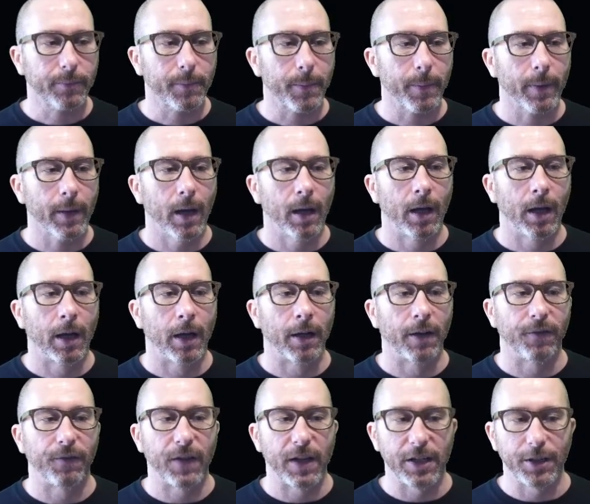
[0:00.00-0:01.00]

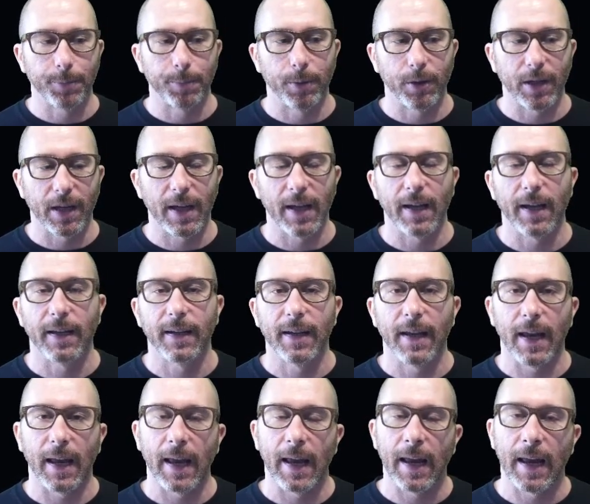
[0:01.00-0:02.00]
Facebook ad,
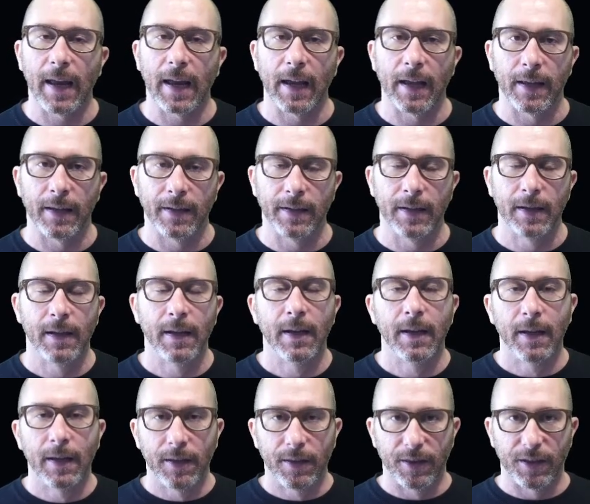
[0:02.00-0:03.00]
and
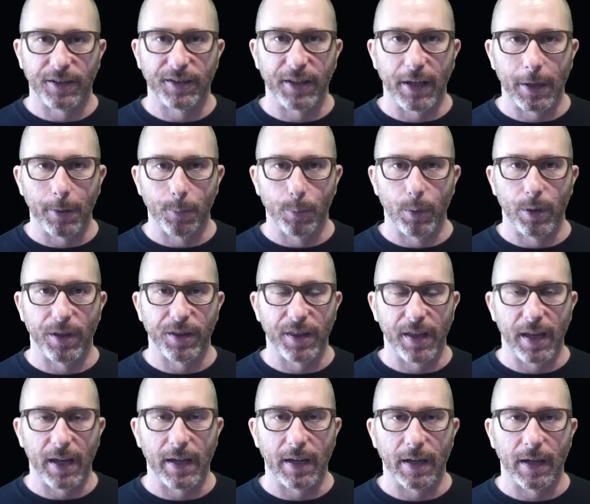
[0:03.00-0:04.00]
the same with
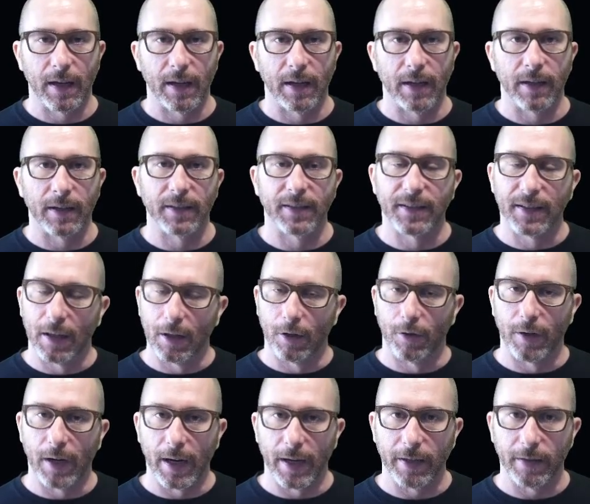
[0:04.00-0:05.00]
a seller
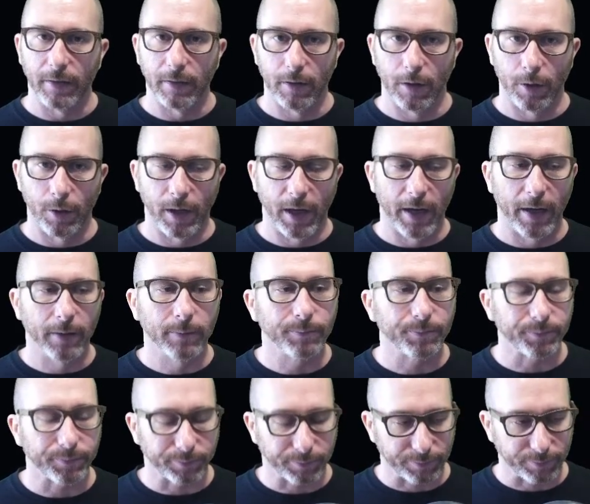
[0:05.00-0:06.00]
ad. Okay.
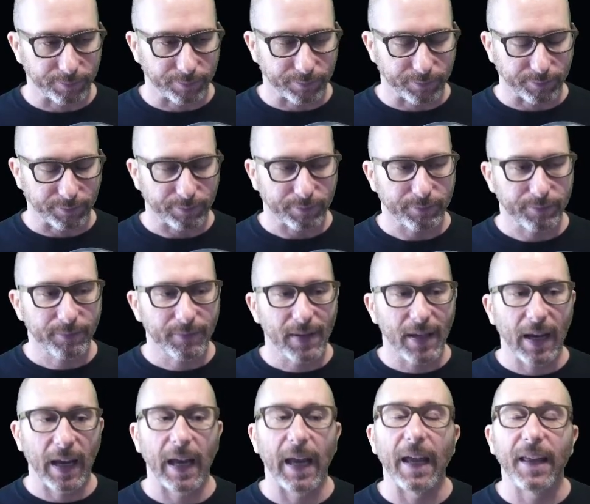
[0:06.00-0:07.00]

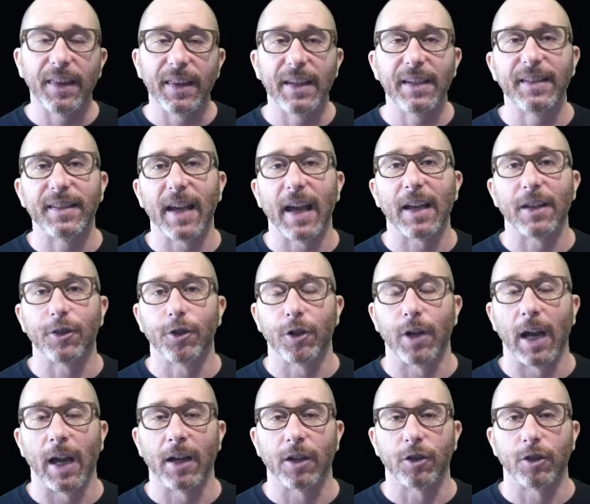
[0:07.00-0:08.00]
And these ads are
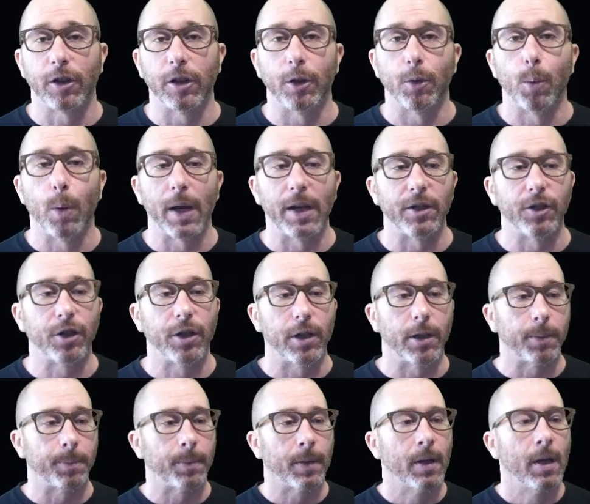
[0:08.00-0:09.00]
actually quite
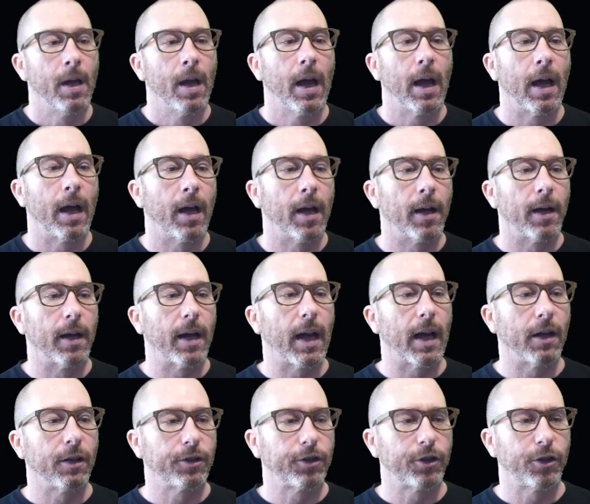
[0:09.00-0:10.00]
cheap. I'll
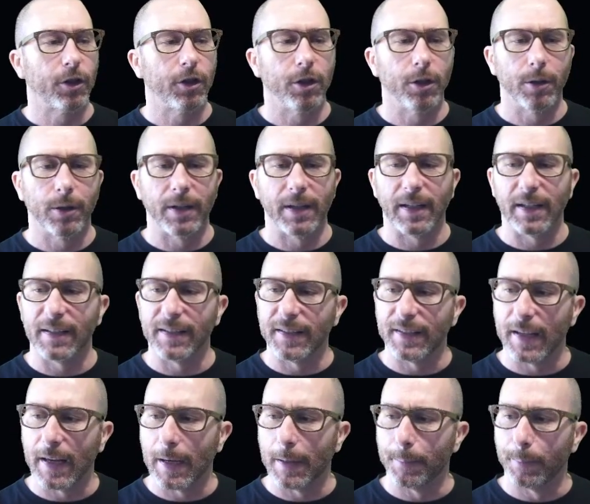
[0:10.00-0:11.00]
show you an
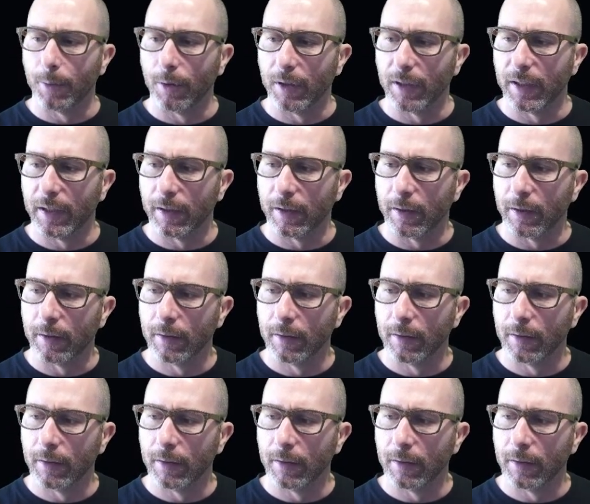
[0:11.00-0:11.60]
example here.